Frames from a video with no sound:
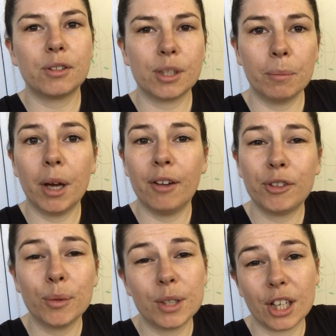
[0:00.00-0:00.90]
a
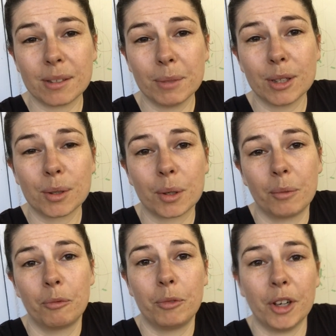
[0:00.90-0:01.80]
few adjustments,
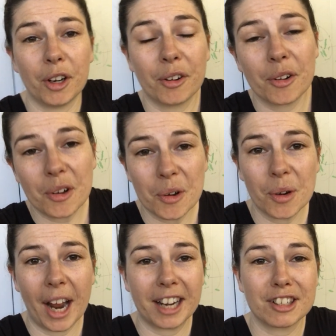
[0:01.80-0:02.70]
you know, could
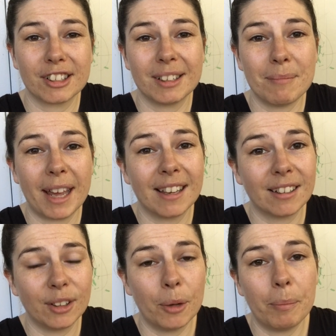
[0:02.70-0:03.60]
actually make it
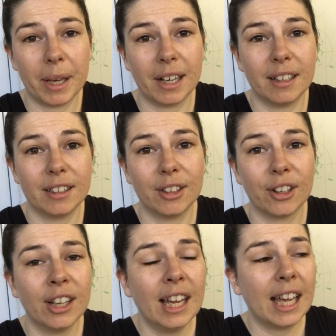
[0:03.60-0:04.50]
a lot better. You know,
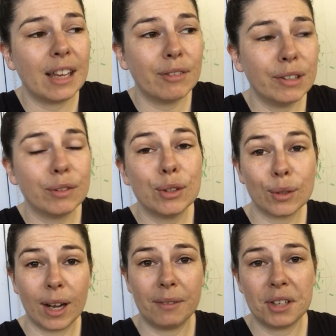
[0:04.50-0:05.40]
even if you do
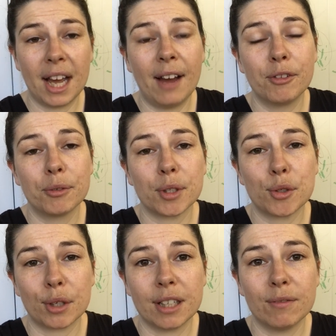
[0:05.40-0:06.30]
have to have a
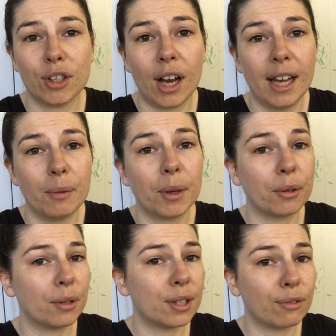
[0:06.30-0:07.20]
restrictive diet,
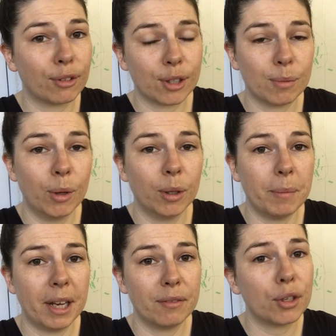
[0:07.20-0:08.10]
whether it's for a small
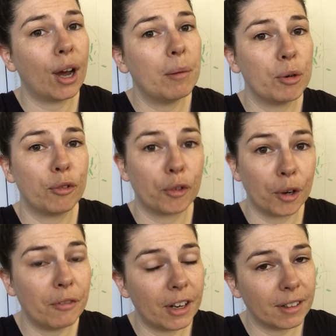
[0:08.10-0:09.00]
amount of time or for
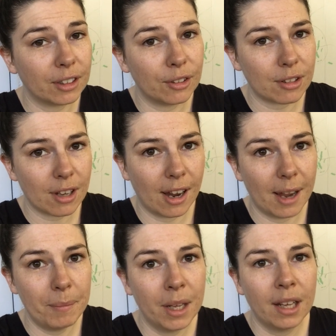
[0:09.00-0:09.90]
a very long
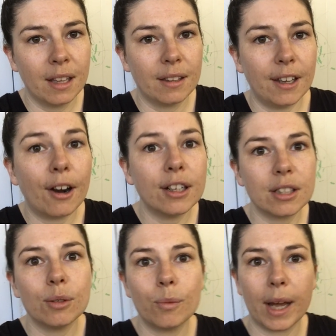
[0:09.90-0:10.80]
time, there are
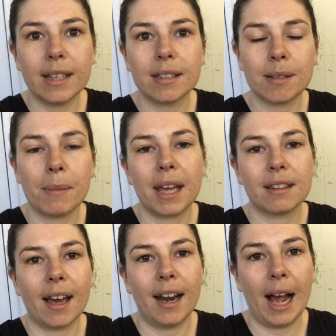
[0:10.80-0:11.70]
still ways to make
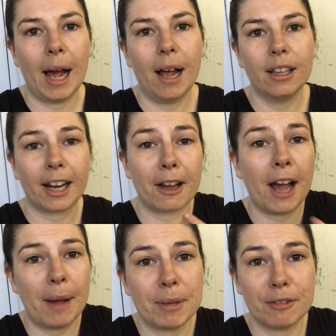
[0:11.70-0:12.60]
that like a
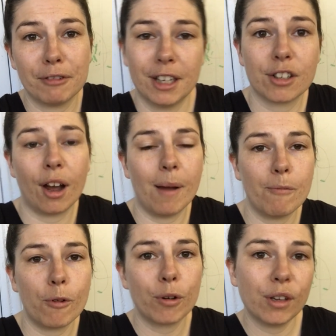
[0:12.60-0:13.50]
happy, fun time
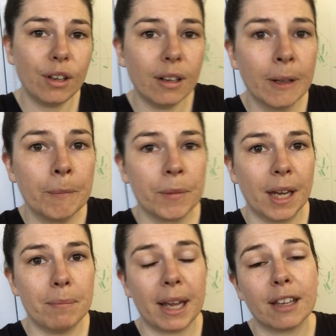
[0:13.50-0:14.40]
for you
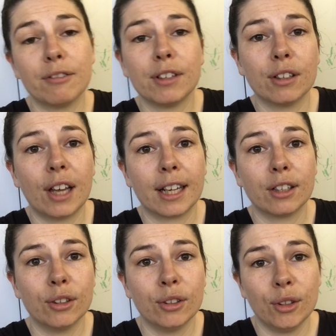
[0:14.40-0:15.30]
and make it feel like
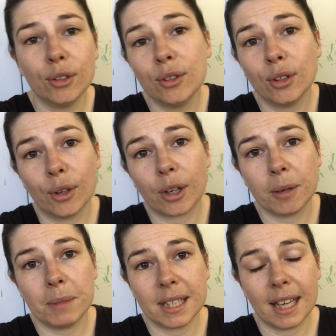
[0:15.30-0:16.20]
you're not going
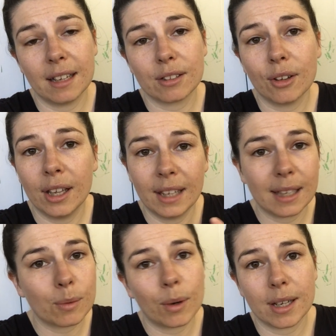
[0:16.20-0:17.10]
to miss out. So, and
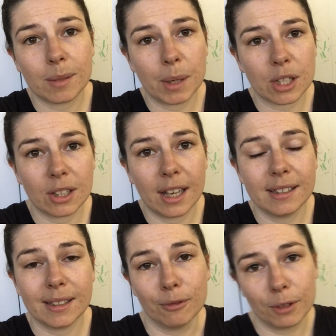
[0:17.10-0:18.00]
that's what I
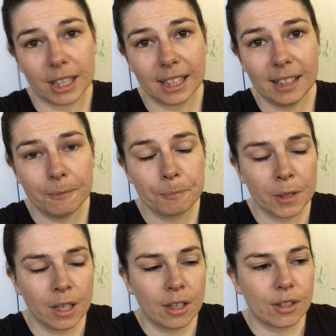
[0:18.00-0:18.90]
specialize in, really.
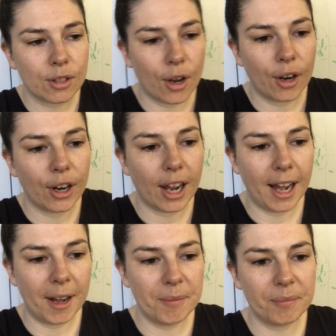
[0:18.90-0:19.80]
So,
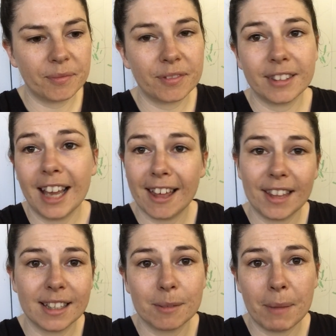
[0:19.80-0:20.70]
yeah,
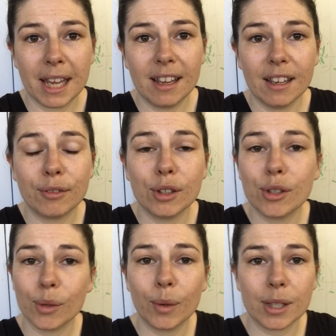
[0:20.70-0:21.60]
that's me. If you
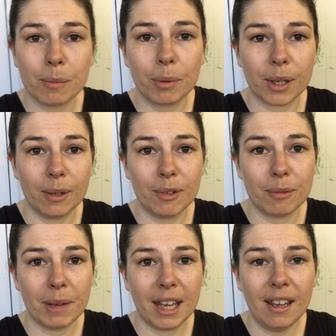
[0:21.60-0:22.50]
do want to book in with
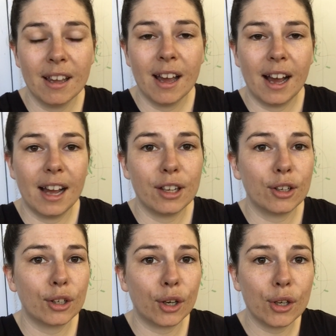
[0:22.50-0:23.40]
me, you
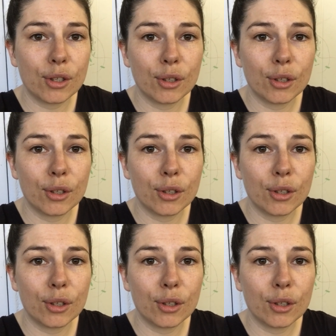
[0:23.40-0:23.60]
can go